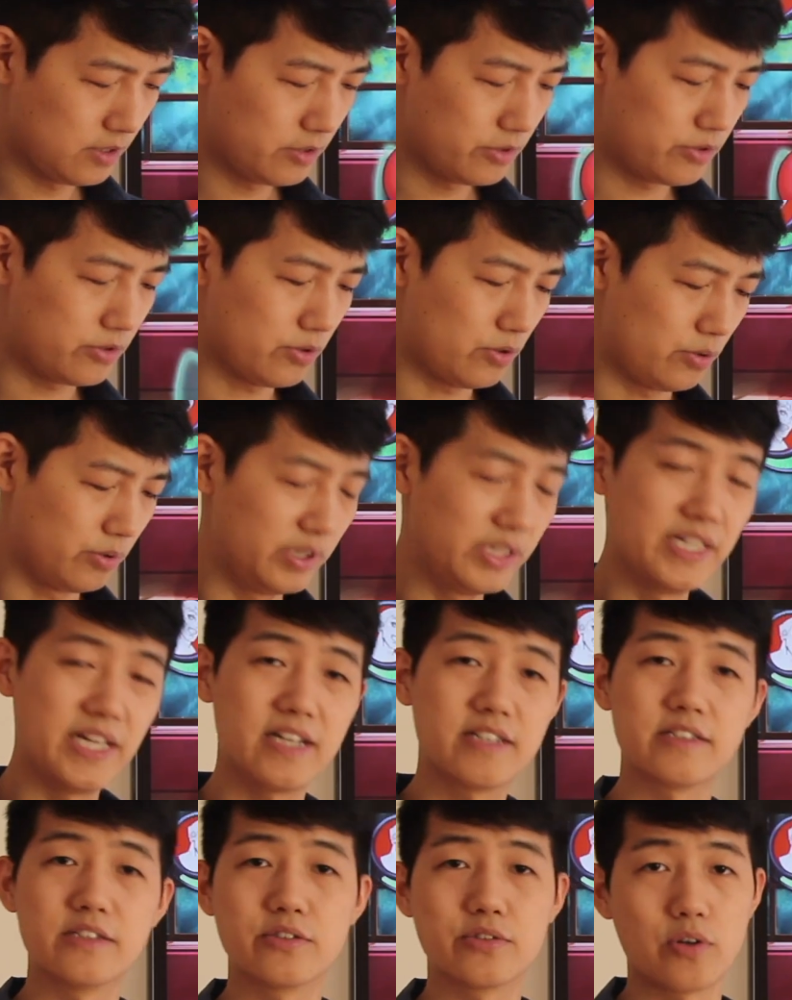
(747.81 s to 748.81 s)
So
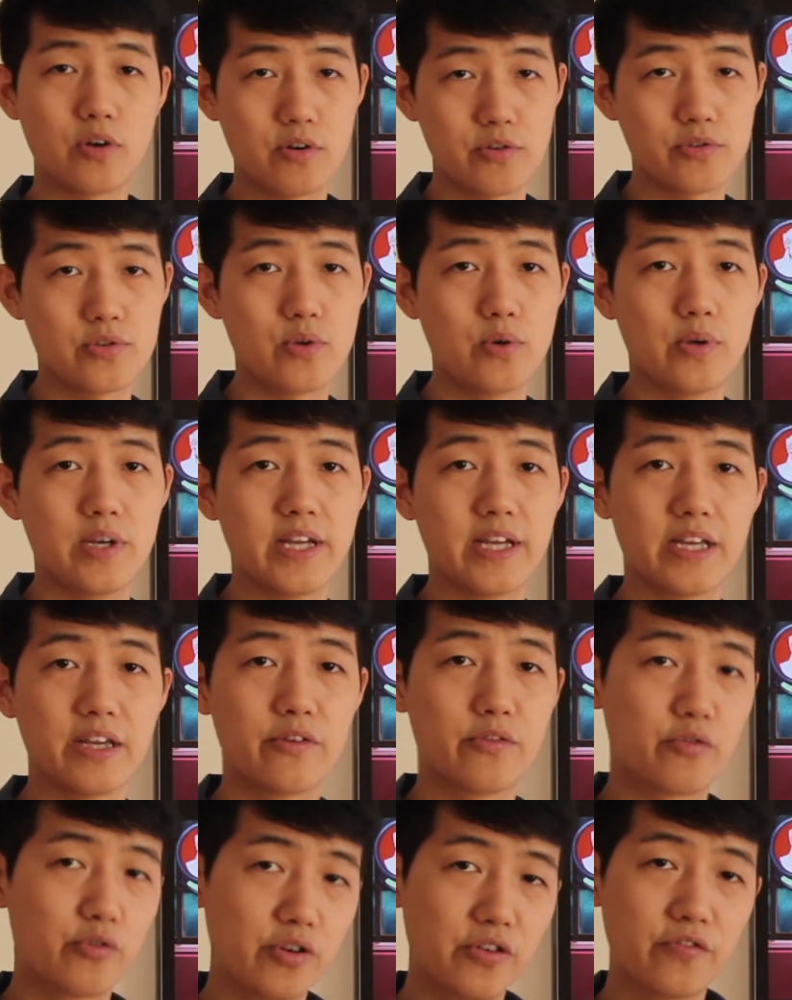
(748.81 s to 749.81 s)
EX is also like
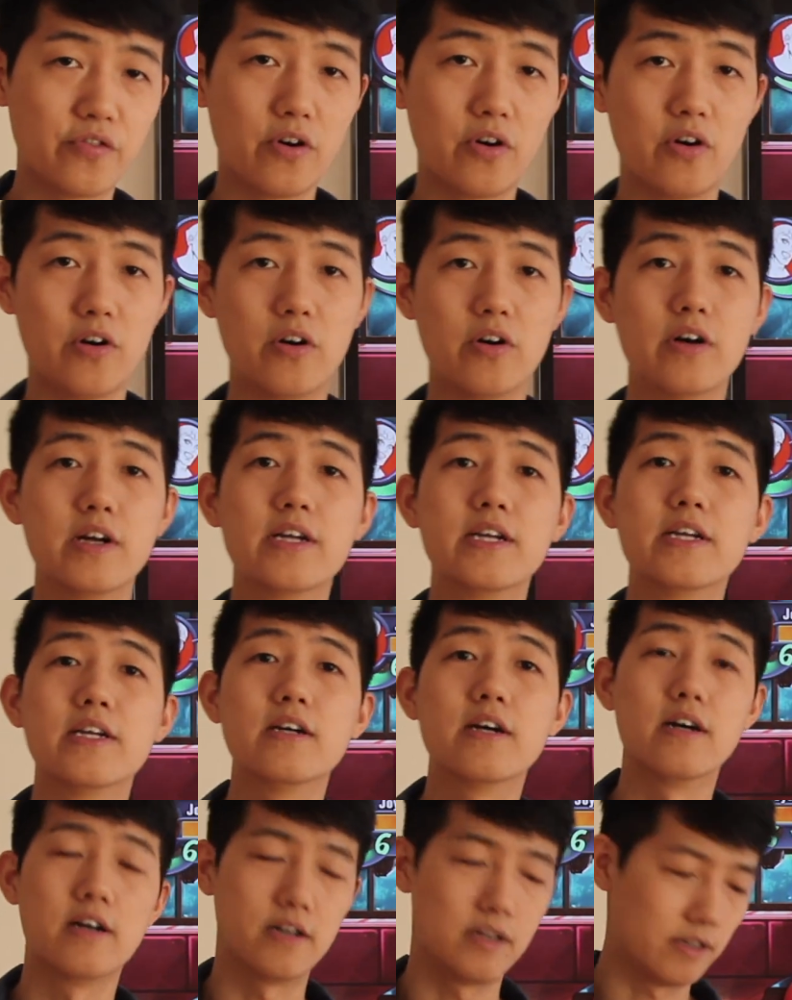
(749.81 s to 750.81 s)
a free-for-all
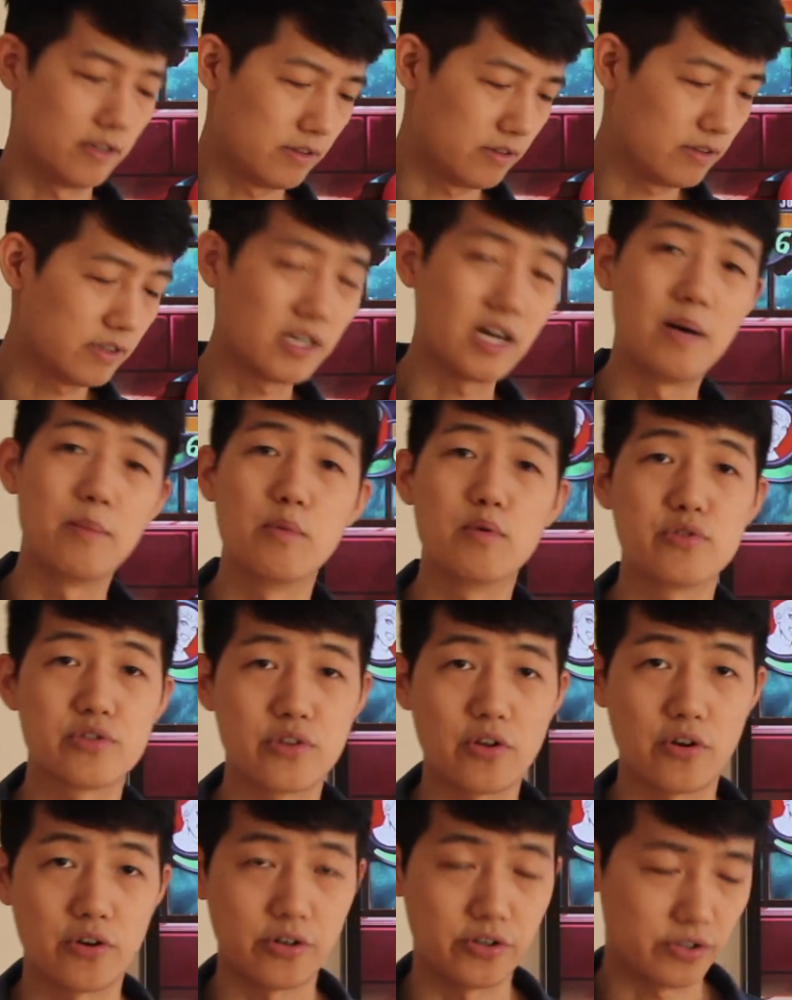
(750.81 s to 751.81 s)
combo
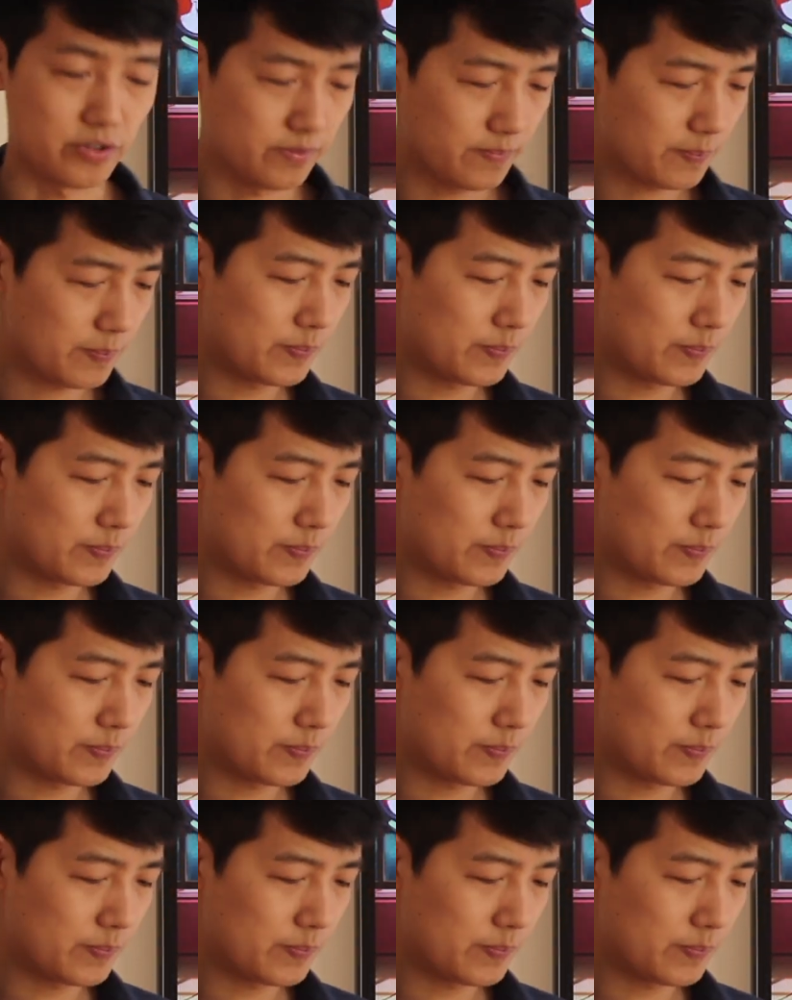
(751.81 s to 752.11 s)
starter.